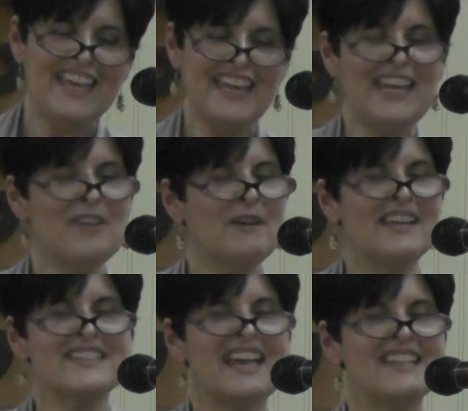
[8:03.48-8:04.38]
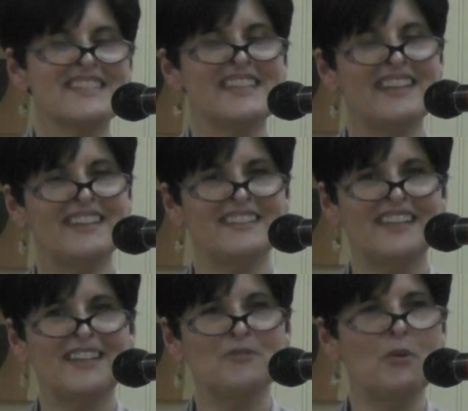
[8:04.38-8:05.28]
anyways, I
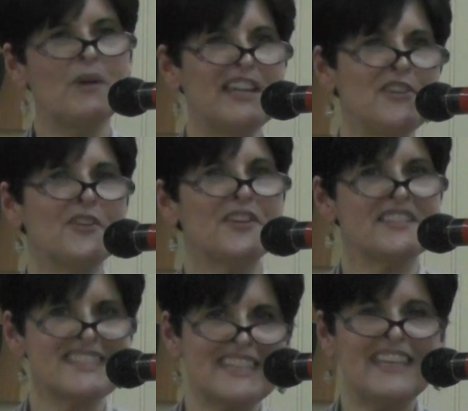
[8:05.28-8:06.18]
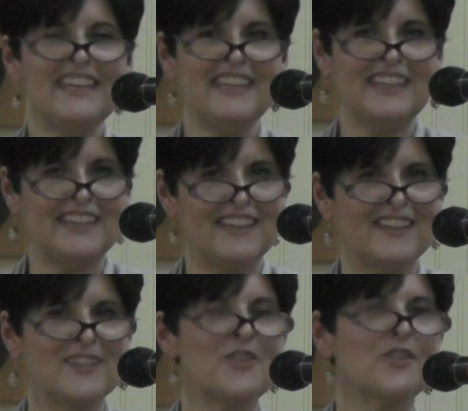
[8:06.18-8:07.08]
said, "Well, when are you going to see
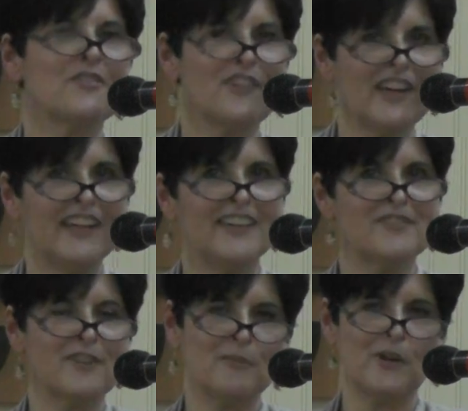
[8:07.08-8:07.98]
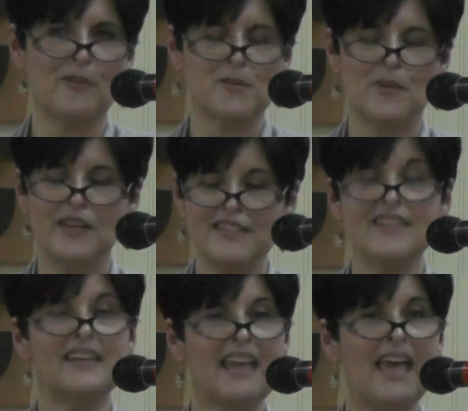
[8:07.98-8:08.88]
your friend from Williamsburg?" He
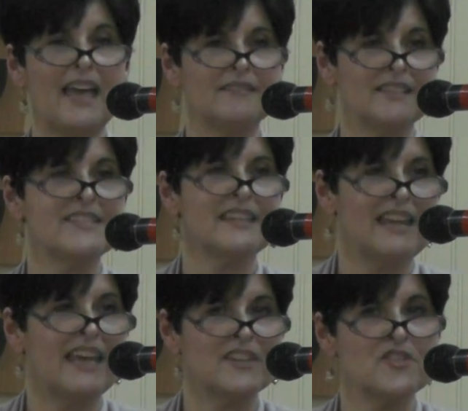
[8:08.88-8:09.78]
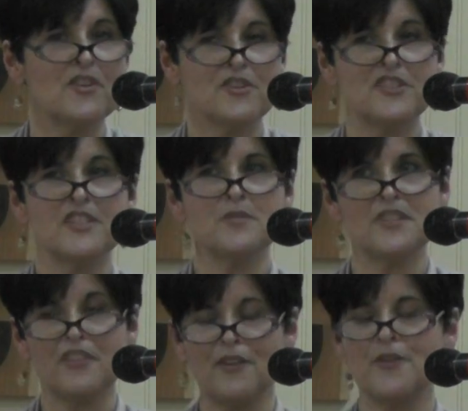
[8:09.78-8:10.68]
said, "Tonight." He said, "Night at church." This was
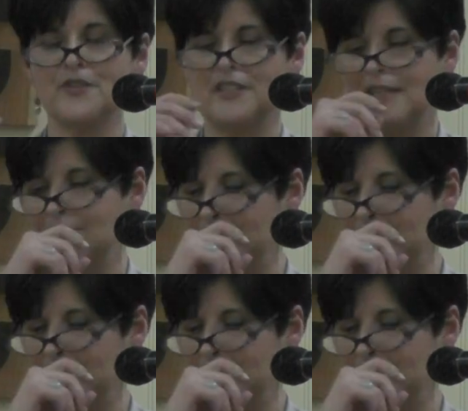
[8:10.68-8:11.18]
a Thursday.